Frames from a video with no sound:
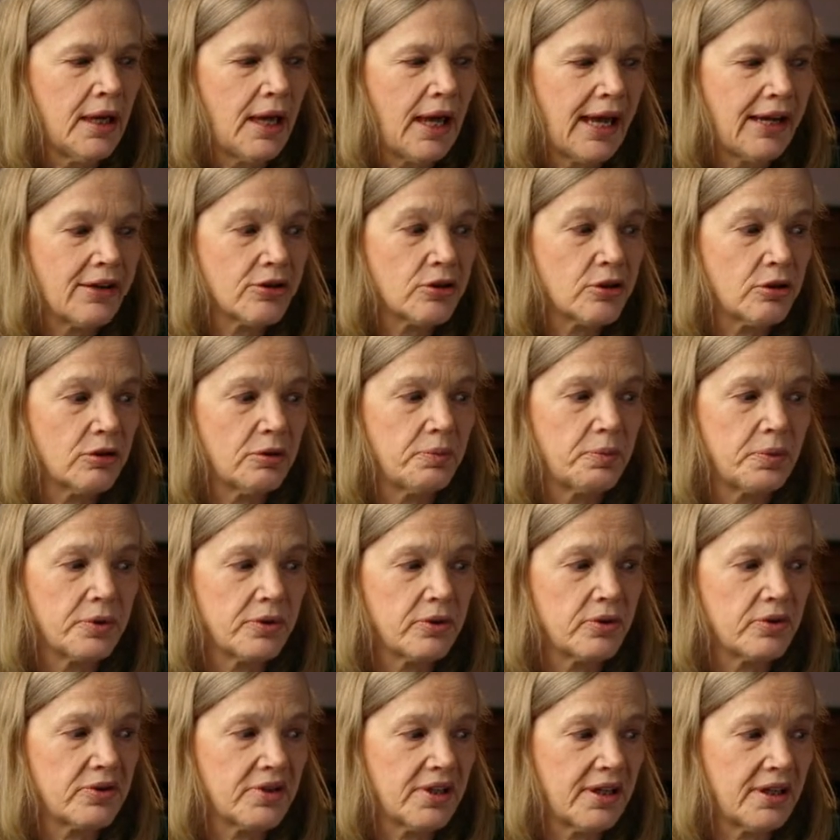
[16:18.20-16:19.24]
household,
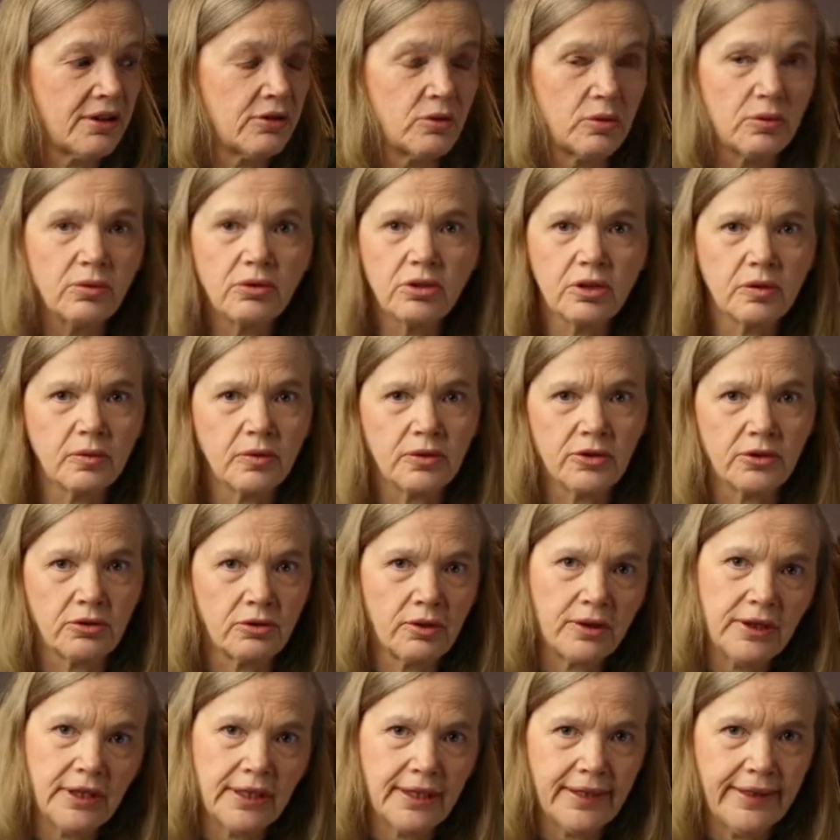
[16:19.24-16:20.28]
because our daughter was
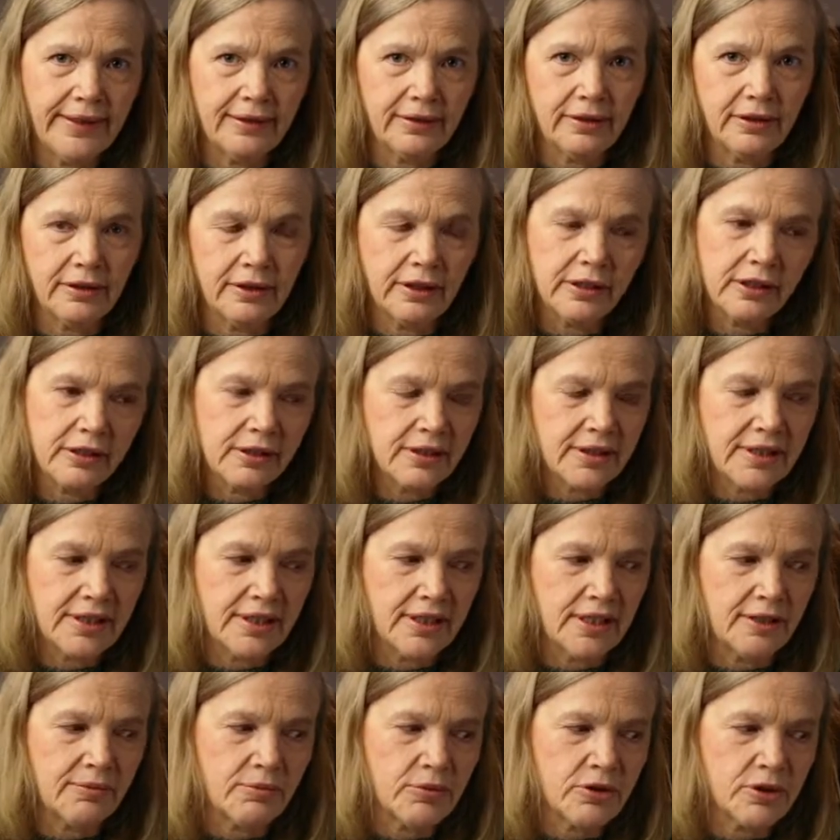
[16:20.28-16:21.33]
chronically ill a lot of the
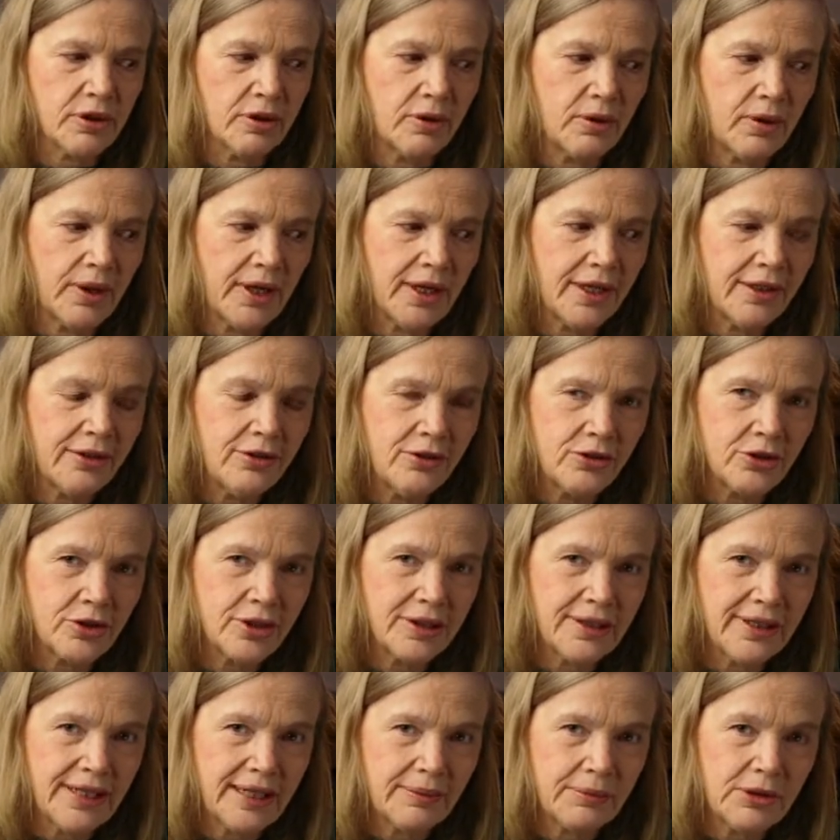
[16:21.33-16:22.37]
time. So I used to
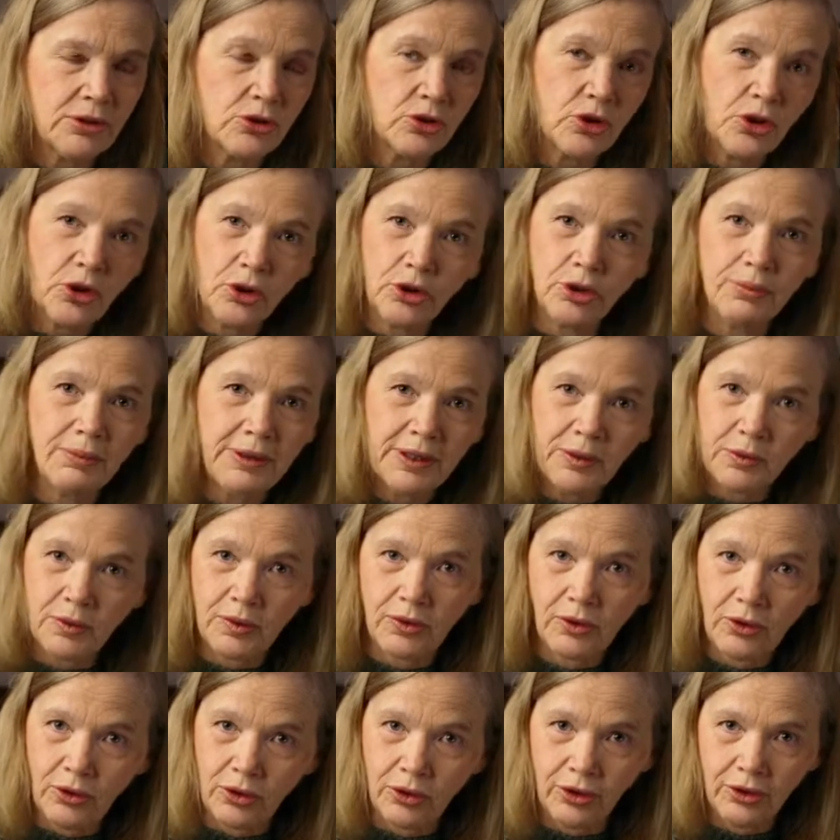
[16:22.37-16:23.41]
climb into her bed
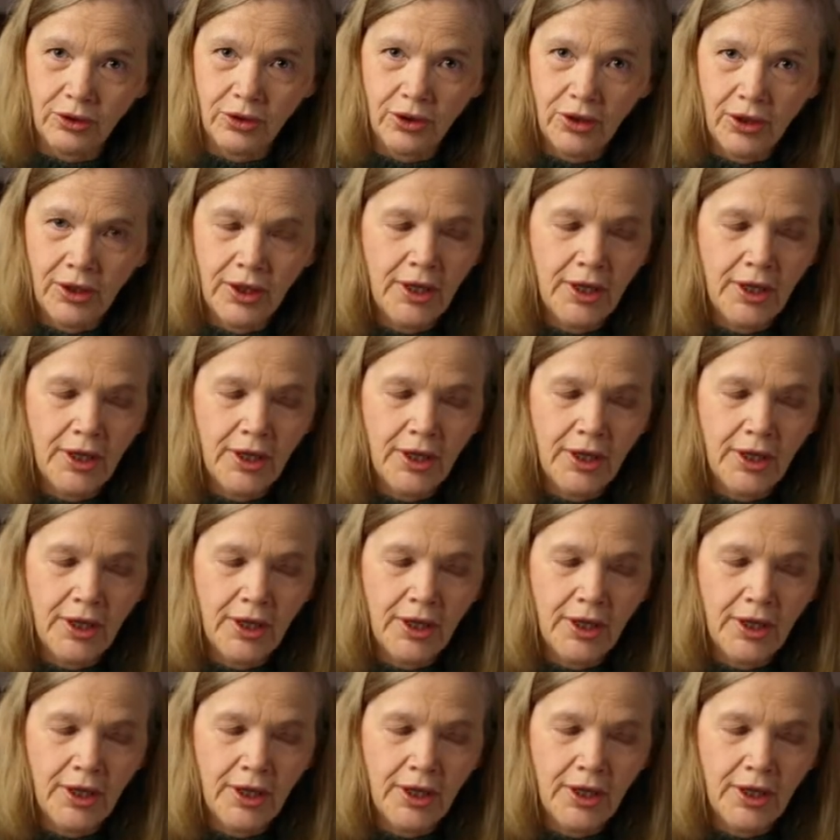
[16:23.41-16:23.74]
with her,